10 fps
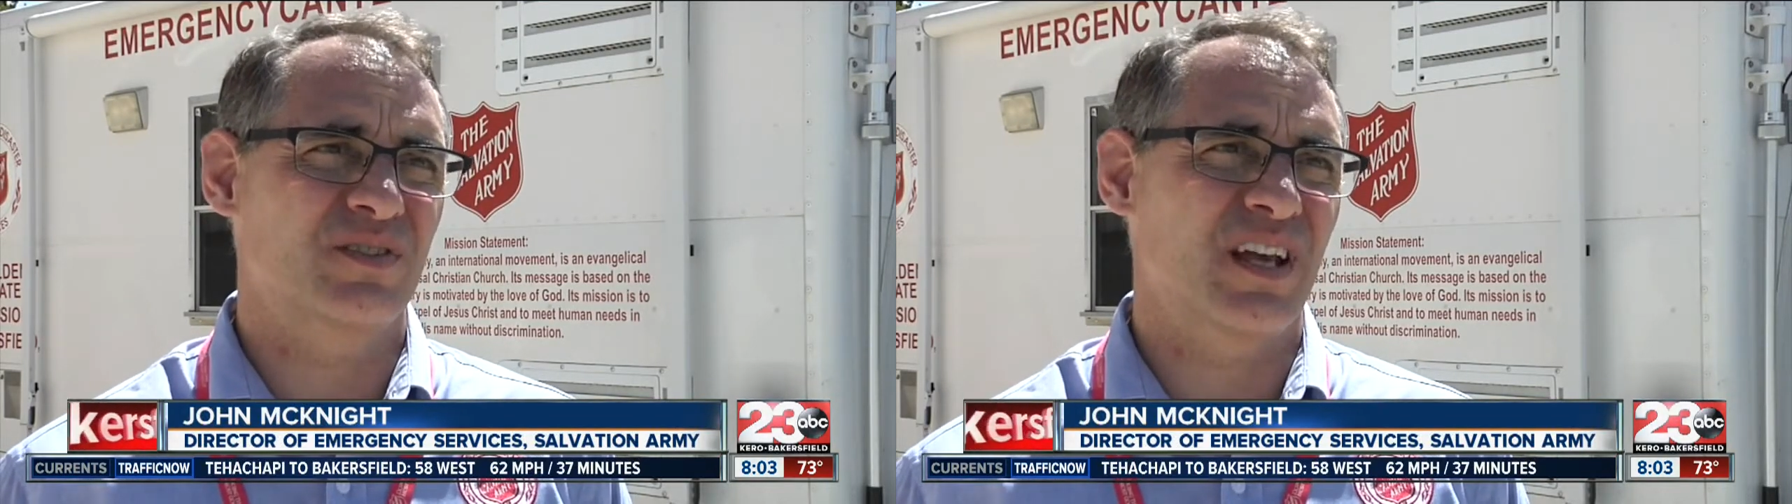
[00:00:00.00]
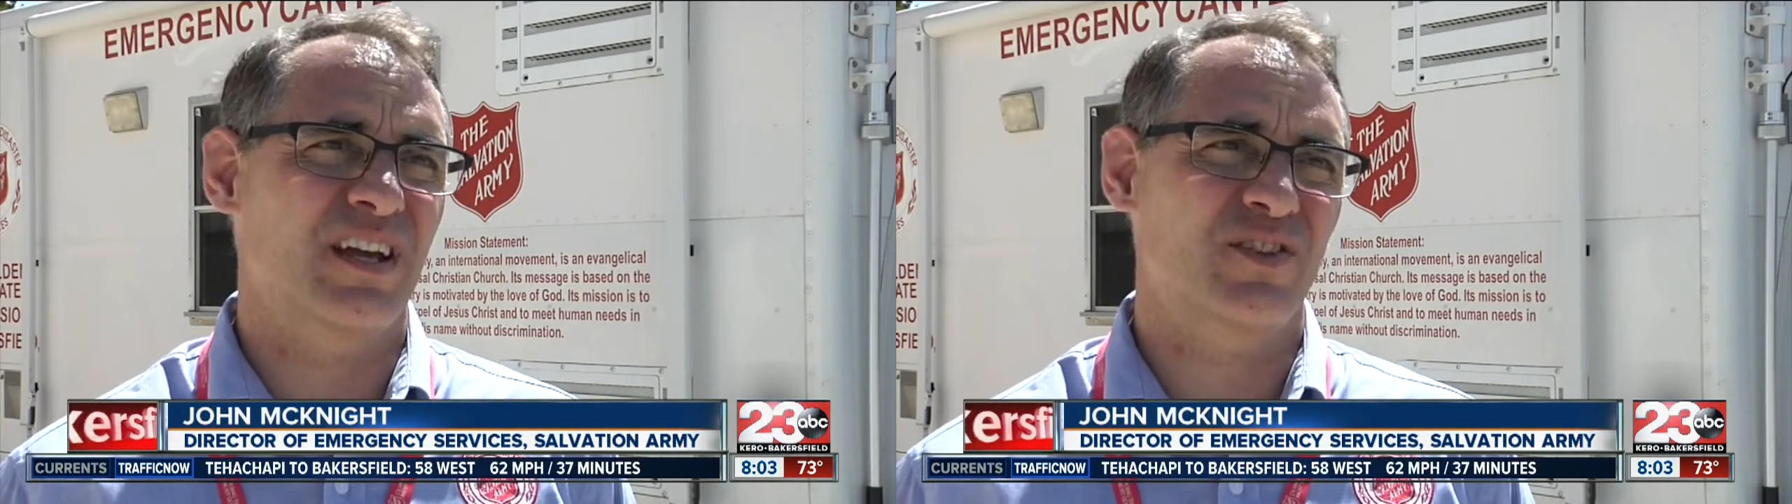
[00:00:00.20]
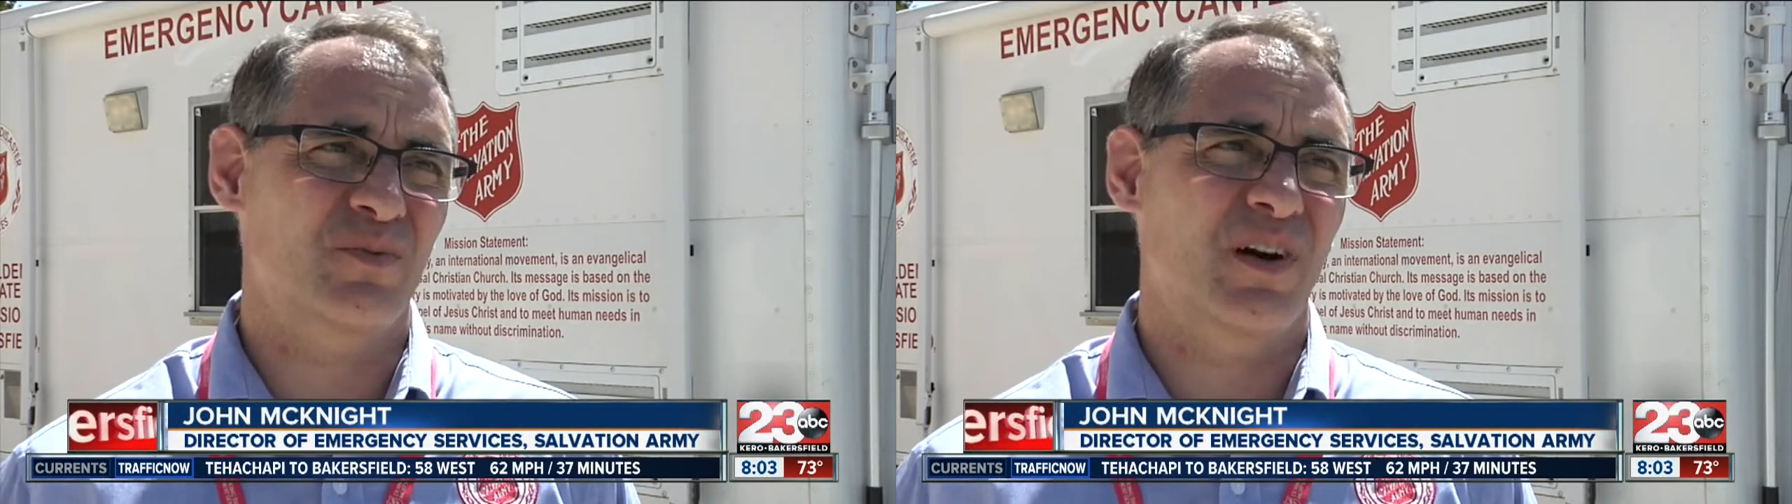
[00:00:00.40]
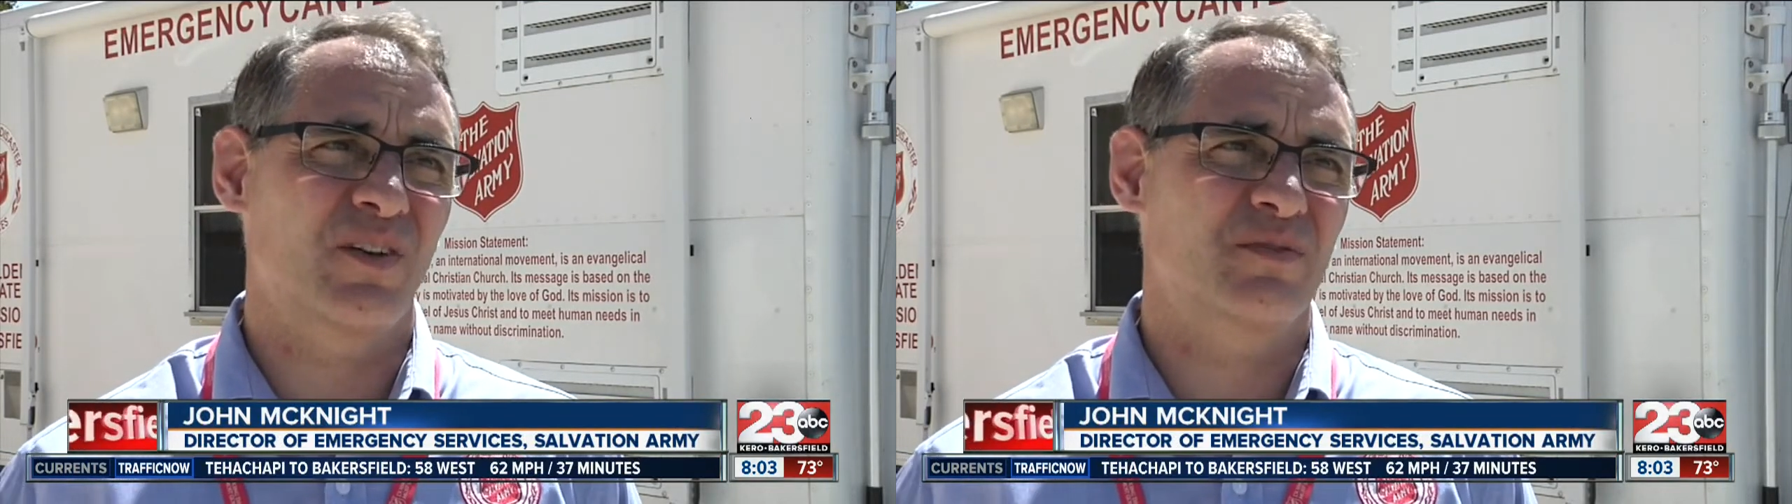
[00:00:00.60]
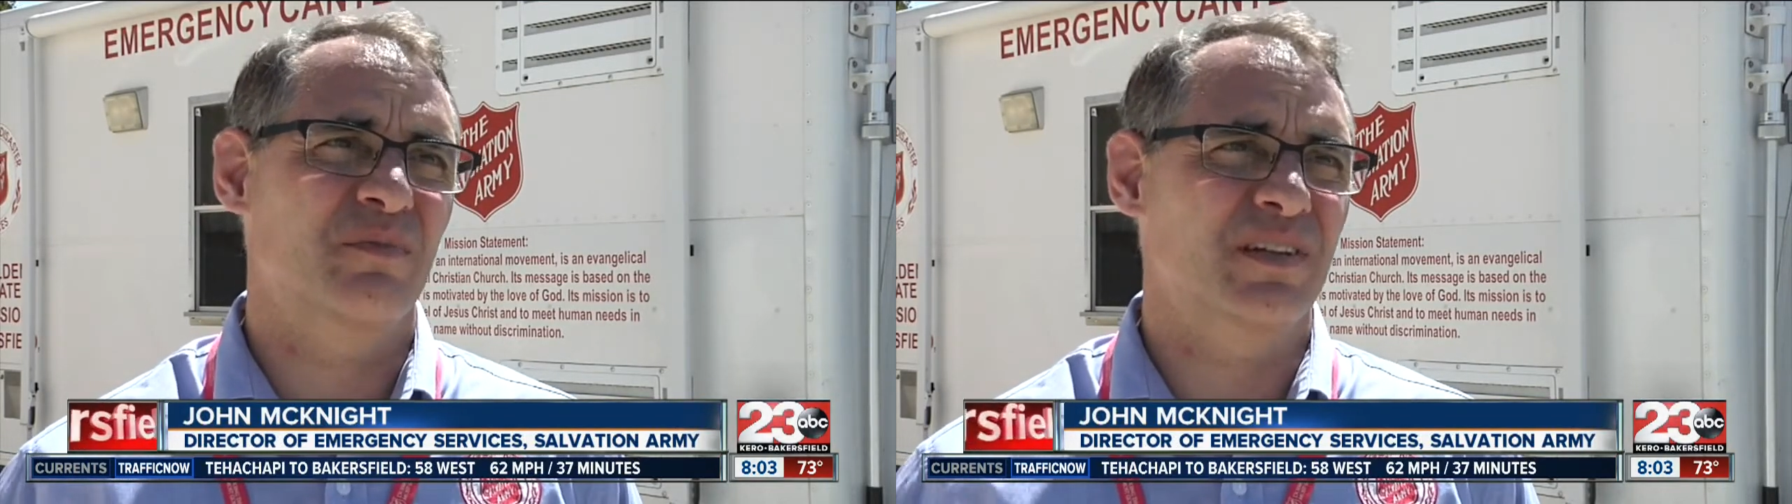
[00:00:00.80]
day as well
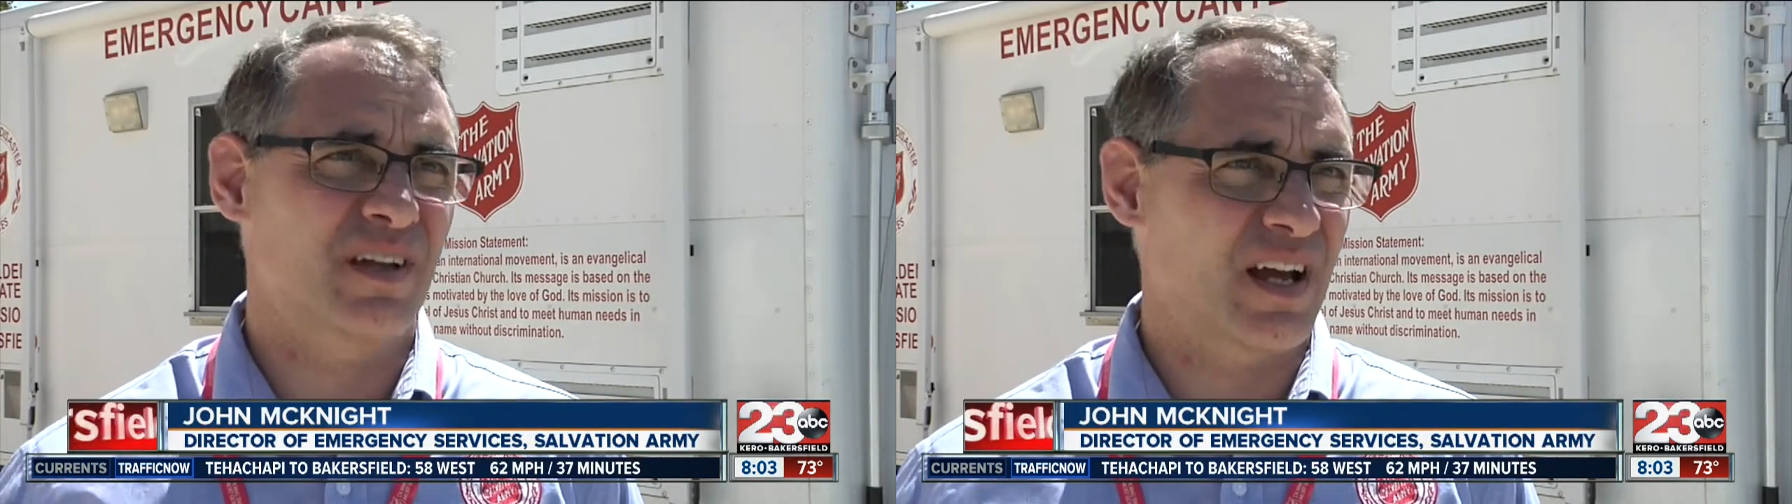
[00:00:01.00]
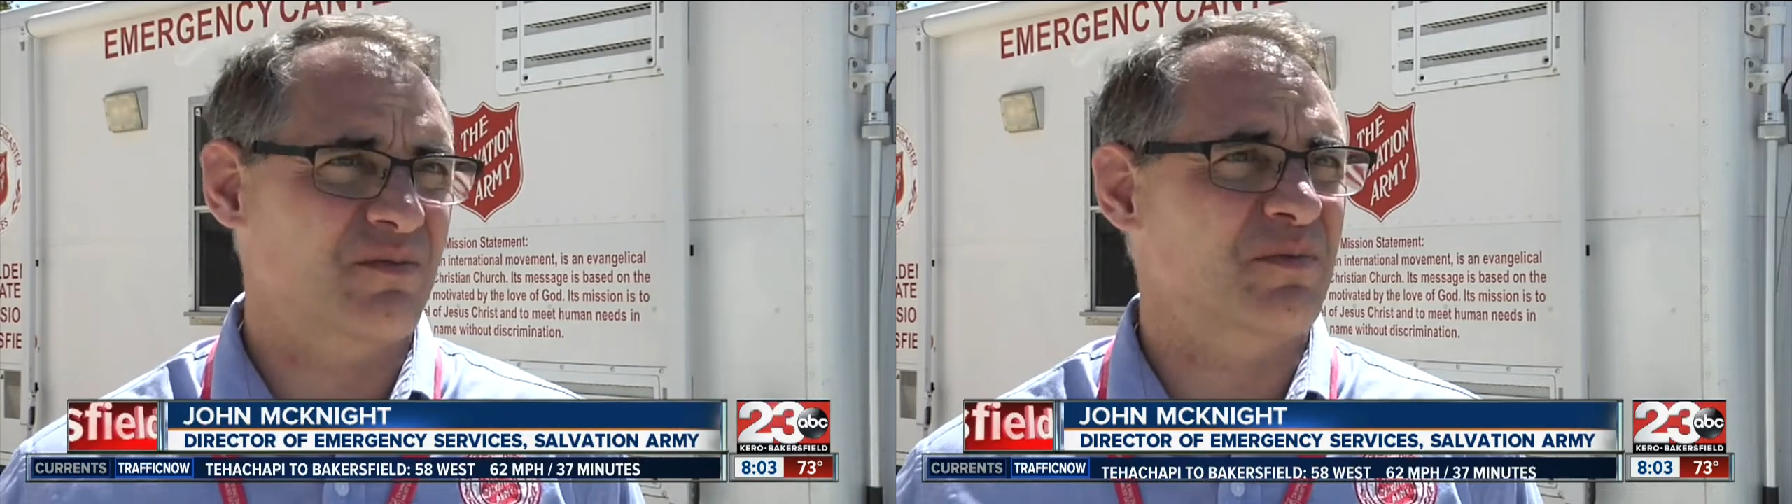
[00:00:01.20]
as midnight